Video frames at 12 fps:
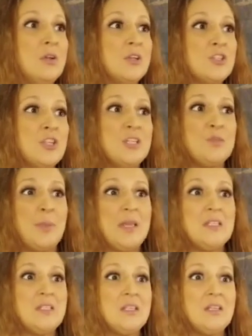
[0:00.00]
she's
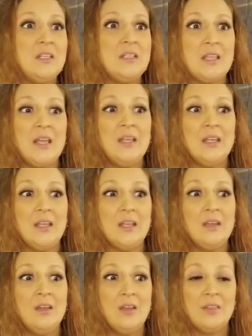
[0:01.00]
basically
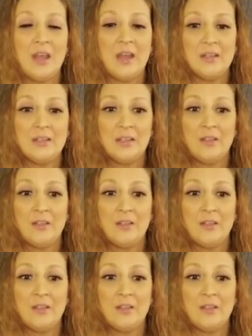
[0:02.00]
saying that,